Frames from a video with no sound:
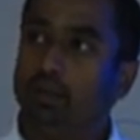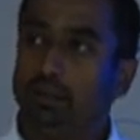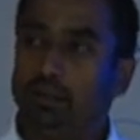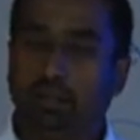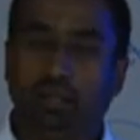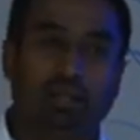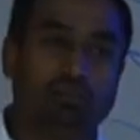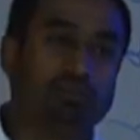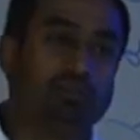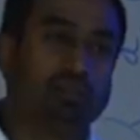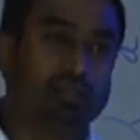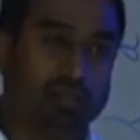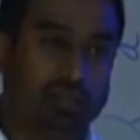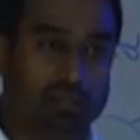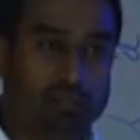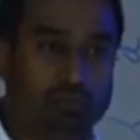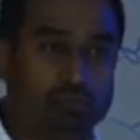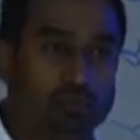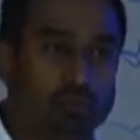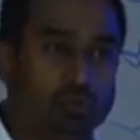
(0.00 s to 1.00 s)
and after that
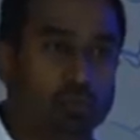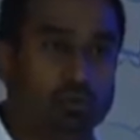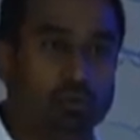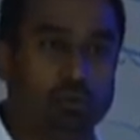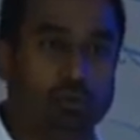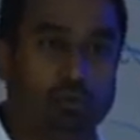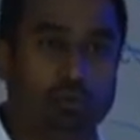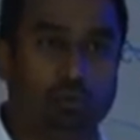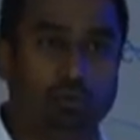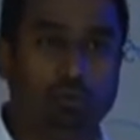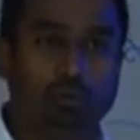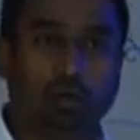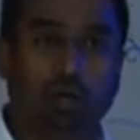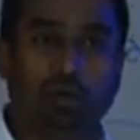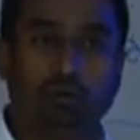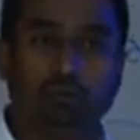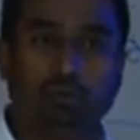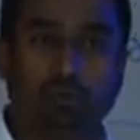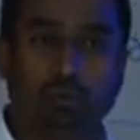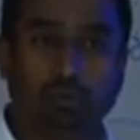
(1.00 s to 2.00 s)
I'll show you
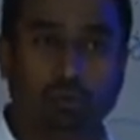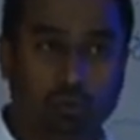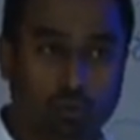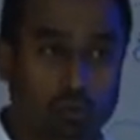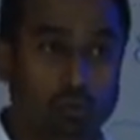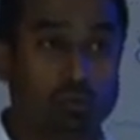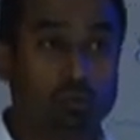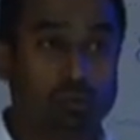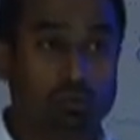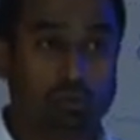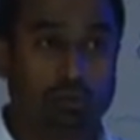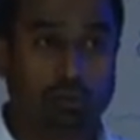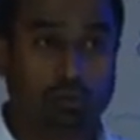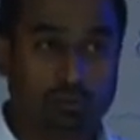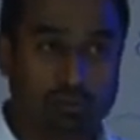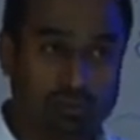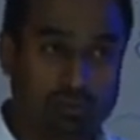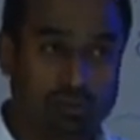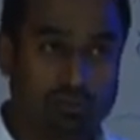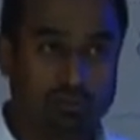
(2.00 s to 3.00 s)
how the Eurocode
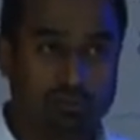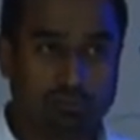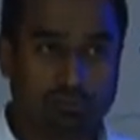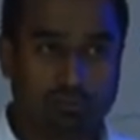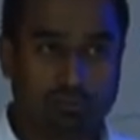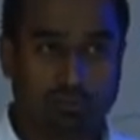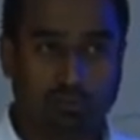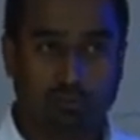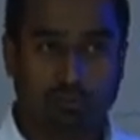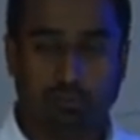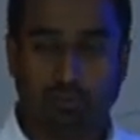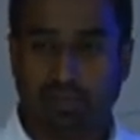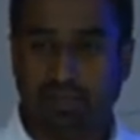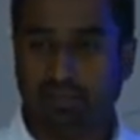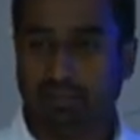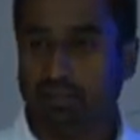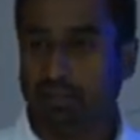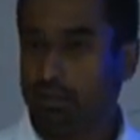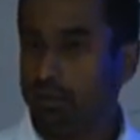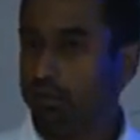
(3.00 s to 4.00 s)
looks from my
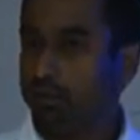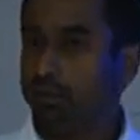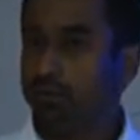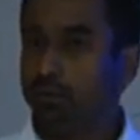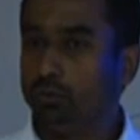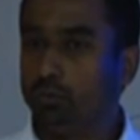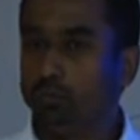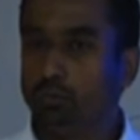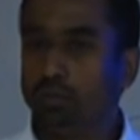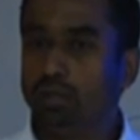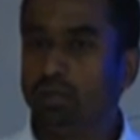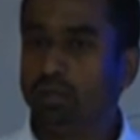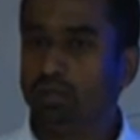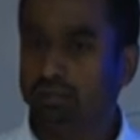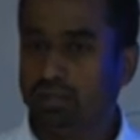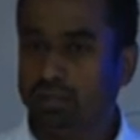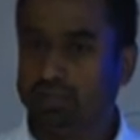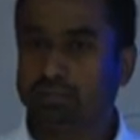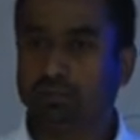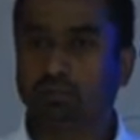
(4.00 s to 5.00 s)
side. I think you may
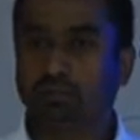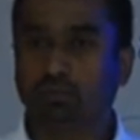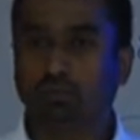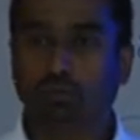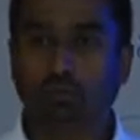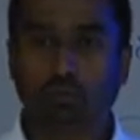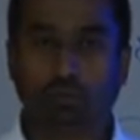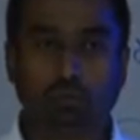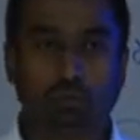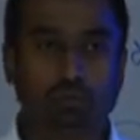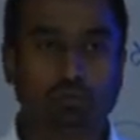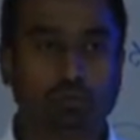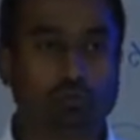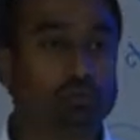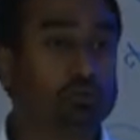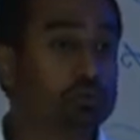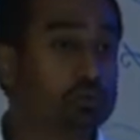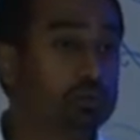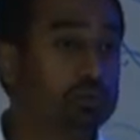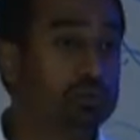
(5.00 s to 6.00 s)
have access to Eurocode.
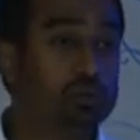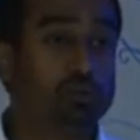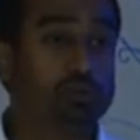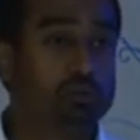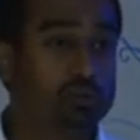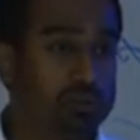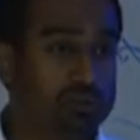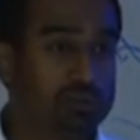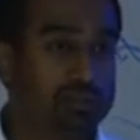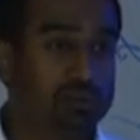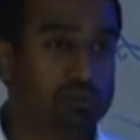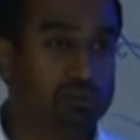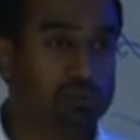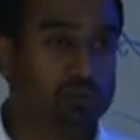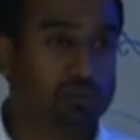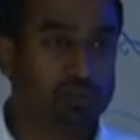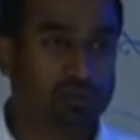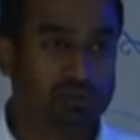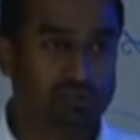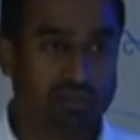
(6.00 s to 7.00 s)
Those who are in the university, I'm
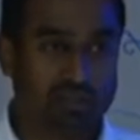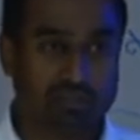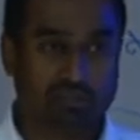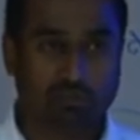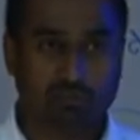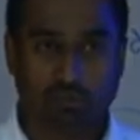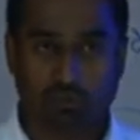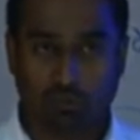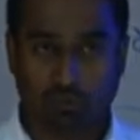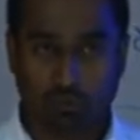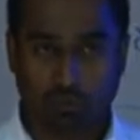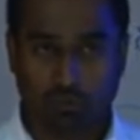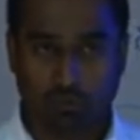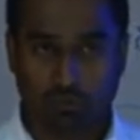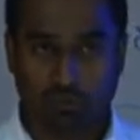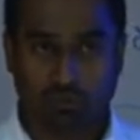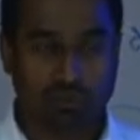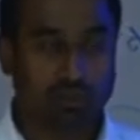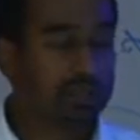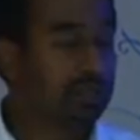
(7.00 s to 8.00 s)
sure you have access to
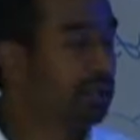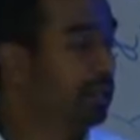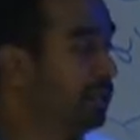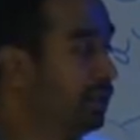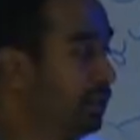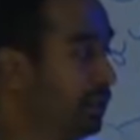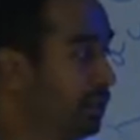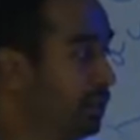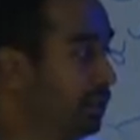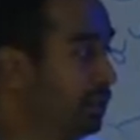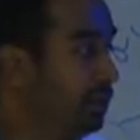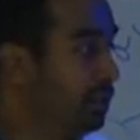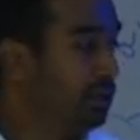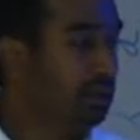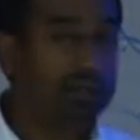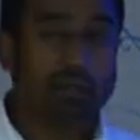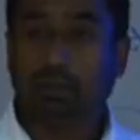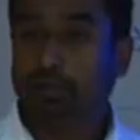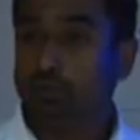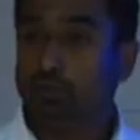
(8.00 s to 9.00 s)
Eurocodes.
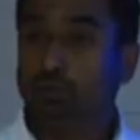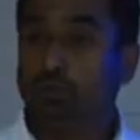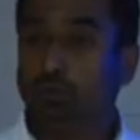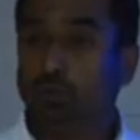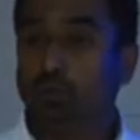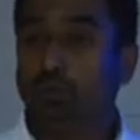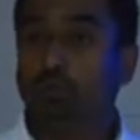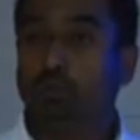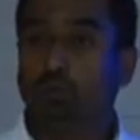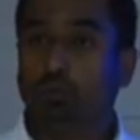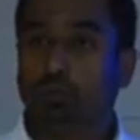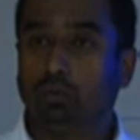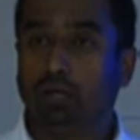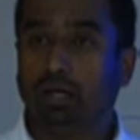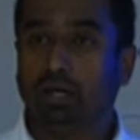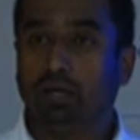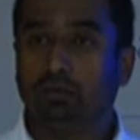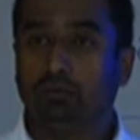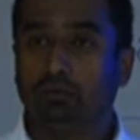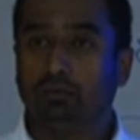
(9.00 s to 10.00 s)
I can show you
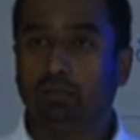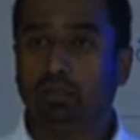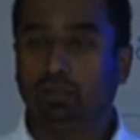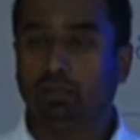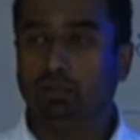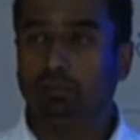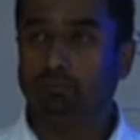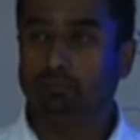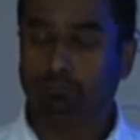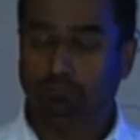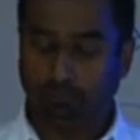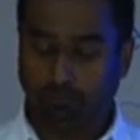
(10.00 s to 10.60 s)
how the